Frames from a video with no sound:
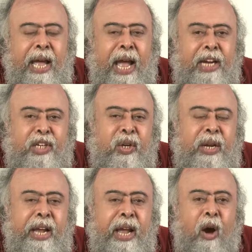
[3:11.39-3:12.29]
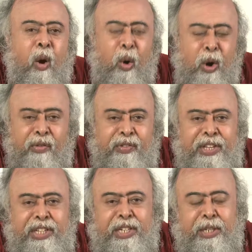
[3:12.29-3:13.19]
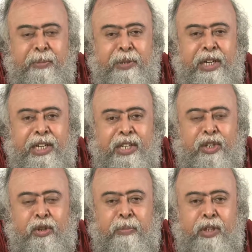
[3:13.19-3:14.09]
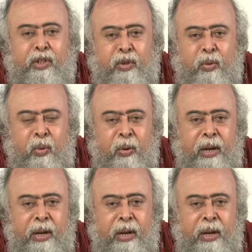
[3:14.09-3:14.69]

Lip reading: actually, all of these interpretations could be true,